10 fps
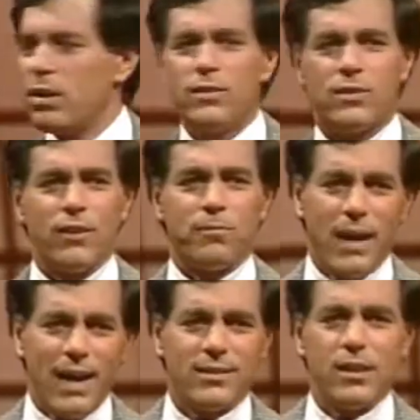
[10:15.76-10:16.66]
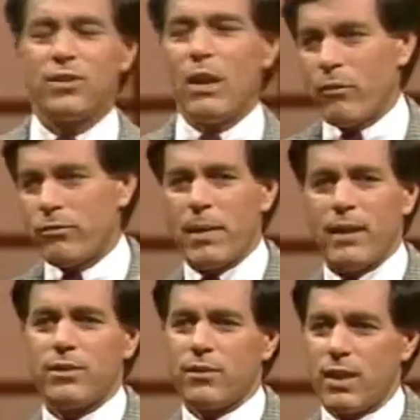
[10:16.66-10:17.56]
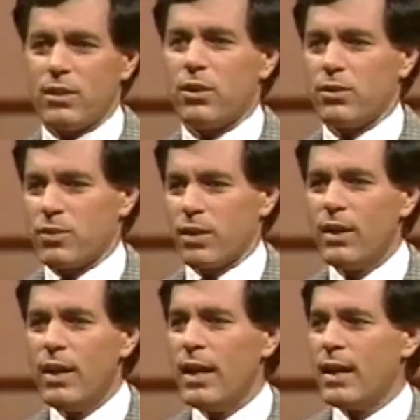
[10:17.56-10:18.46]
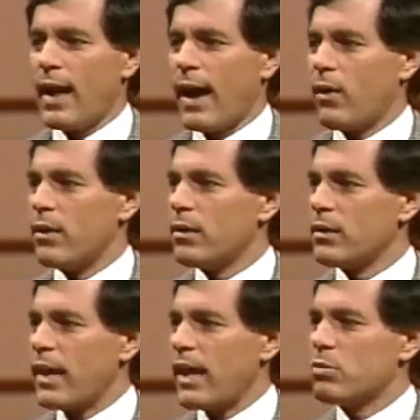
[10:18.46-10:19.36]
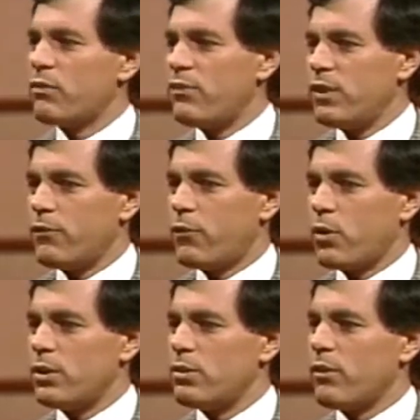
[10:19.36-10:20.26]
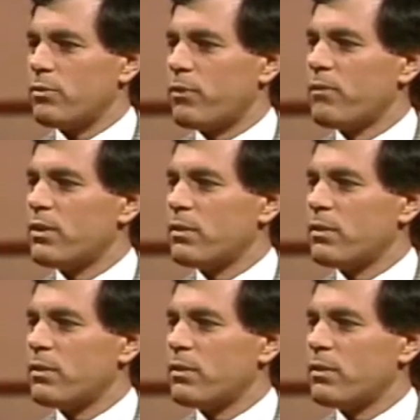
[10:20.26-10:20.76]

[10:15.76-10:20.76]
stuff, bad stuff. Stay away from the bad stuff and get the good stuff. Now, Lance with 1540, you have the familiar